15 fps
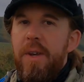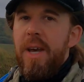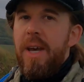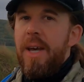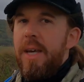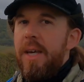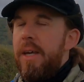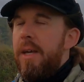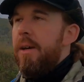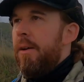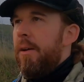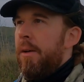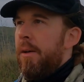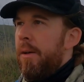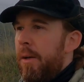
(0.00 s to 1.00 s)
day
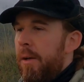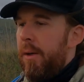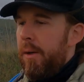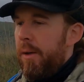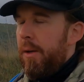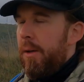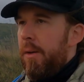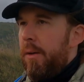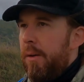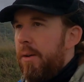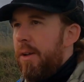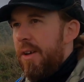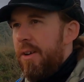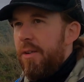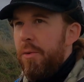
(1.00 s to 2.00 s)

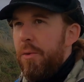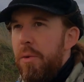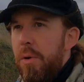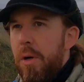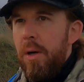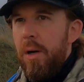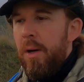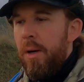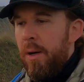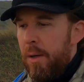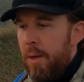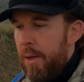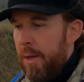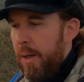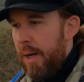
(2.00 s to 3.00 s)
2,
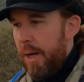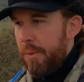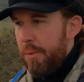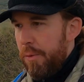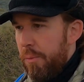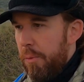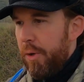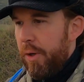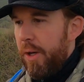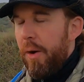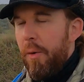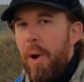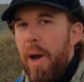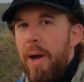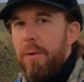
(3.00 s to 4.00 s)
I was walking
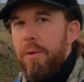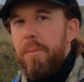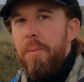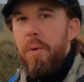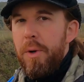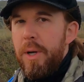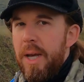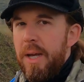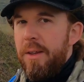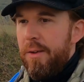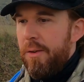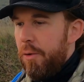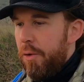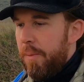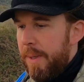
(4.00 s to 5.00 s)
around more or
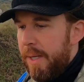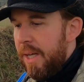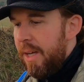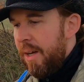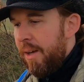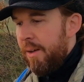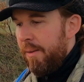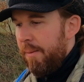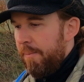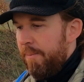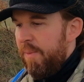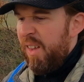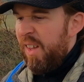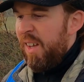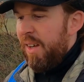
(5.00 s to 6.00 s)
less normally.
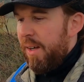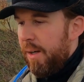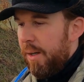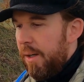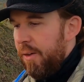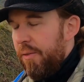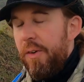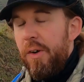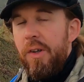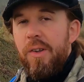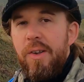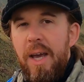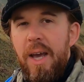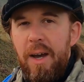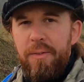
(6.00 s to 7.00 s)
The
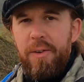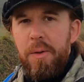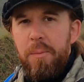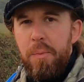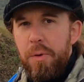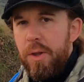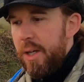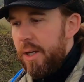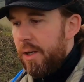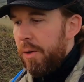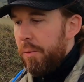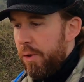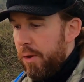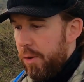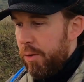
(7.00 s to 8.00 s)
first day after the procedure
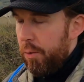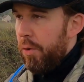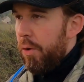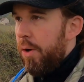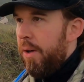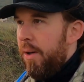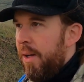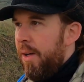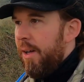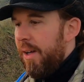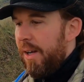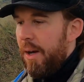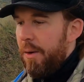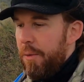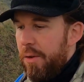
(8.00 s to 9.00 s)
was sore
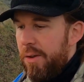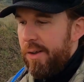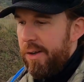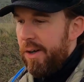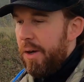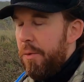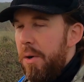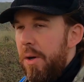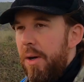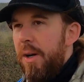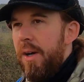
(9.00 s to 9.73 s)
and I was slow